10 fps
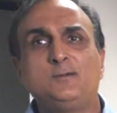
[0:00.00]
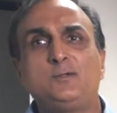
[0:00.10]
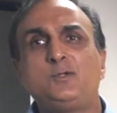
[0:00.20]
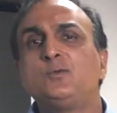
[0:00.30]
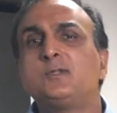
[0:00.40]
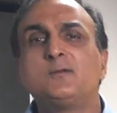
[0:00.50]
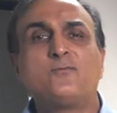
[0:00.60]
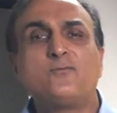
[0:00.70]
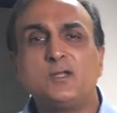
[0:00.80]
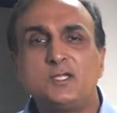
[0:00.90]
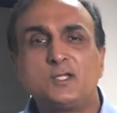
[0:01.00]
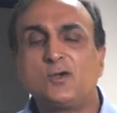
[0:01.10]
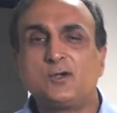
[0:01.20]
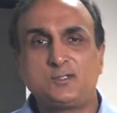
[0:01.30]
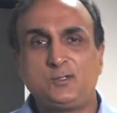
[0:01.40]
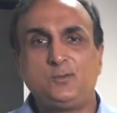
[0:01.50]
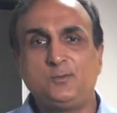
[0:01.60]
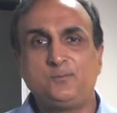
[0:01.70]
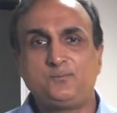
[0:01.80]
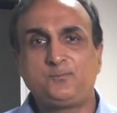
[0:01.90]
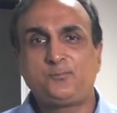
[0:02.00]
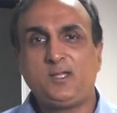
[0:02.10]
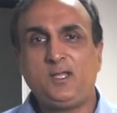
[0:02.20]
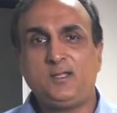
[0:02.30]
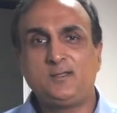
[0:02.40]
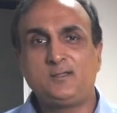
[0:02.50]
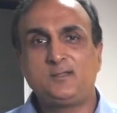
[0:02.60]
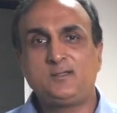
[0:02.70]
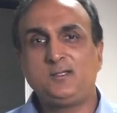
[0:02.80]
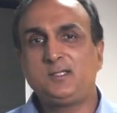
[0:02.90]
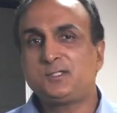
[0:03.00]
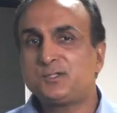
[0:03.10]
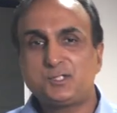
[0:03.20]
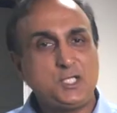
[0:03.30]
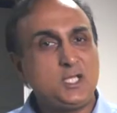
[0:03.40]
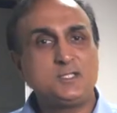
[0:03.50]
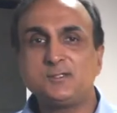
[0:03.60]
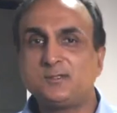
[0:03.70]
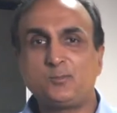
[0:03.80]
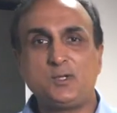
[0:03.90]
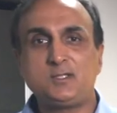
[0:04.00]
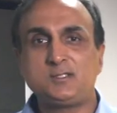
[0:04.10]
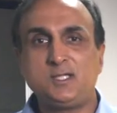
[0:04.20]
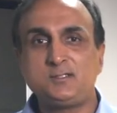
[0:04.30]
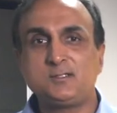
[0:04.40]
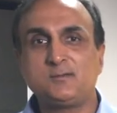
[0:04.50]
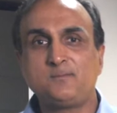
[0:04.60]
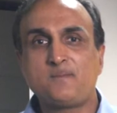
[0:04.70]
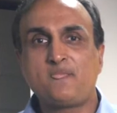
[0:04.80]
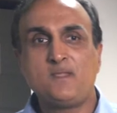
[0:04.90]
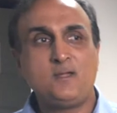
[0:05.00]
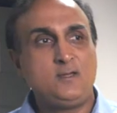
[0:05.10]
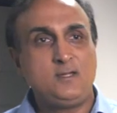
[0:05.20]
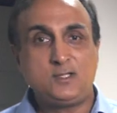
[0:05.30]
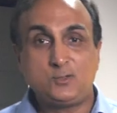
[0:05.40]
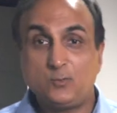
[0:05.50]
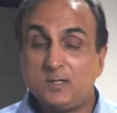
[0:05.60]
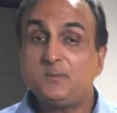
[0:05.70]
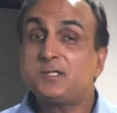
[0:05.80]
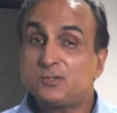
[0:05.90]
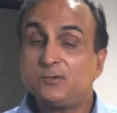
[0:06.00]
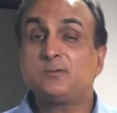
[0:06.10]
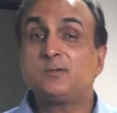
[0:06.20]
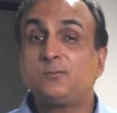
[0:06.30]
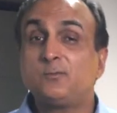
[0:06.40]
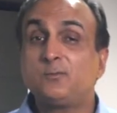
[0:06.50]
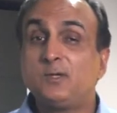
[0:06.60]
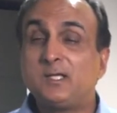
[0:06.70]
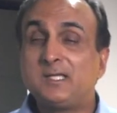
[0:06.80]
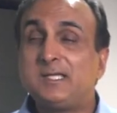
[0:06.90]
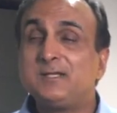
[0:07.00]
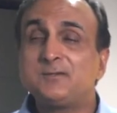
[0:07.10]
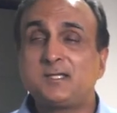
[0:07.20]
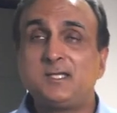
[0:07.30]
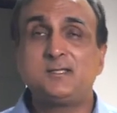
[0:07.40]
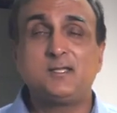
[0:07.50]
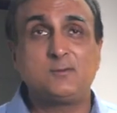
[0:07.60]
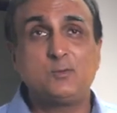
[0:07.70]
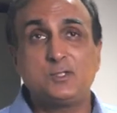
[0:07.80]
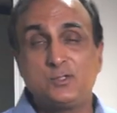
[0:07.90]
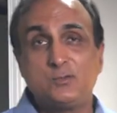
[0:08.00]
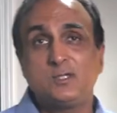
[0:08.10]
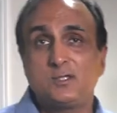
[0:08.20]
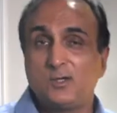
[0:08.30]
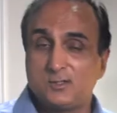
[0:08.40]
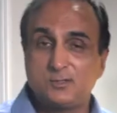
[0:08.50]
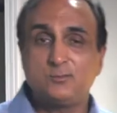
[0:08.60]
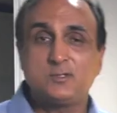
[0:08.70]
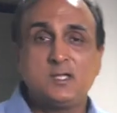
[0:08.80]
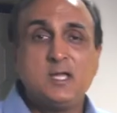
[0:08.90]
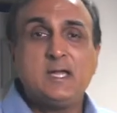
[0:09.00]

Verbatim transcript: use a funny cartoon? And it just changes the presentation. And you want to make sure, here's a key thing, when you're using cartoons,